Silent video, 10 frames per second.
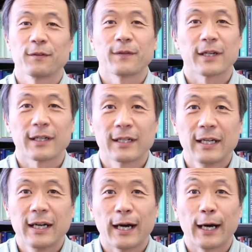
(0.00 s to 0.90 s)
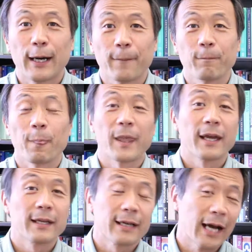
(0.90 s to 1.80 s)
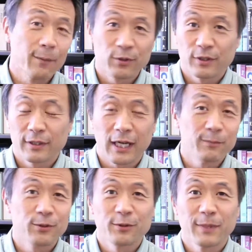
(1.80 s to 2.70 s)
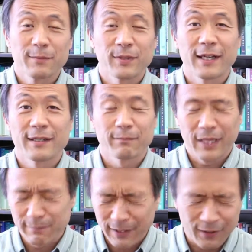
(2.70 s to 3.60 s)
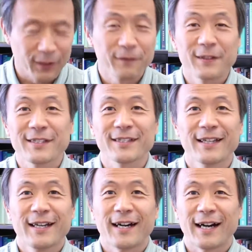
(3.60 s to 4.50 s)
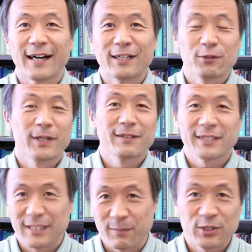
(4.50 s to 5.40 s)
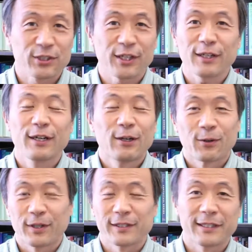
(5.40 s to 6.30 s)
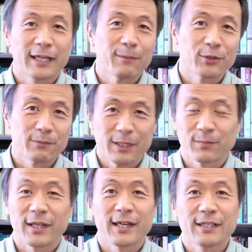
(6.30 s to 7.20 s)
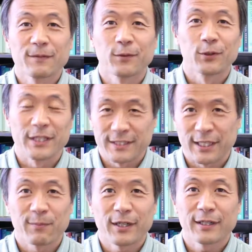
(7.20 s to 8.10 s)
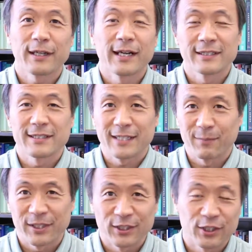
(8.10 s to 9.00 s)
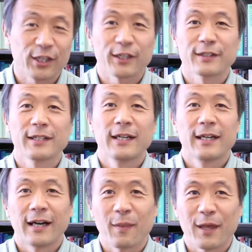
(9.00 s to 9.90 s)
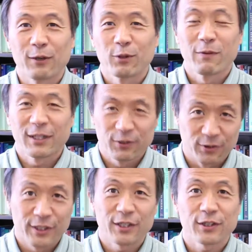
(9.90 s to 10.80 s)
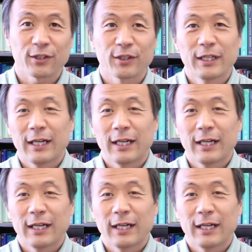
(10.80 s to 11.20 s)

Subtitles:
far. They come to my office during the semester, or they come to my place for the summer as a summer intern, and then we work together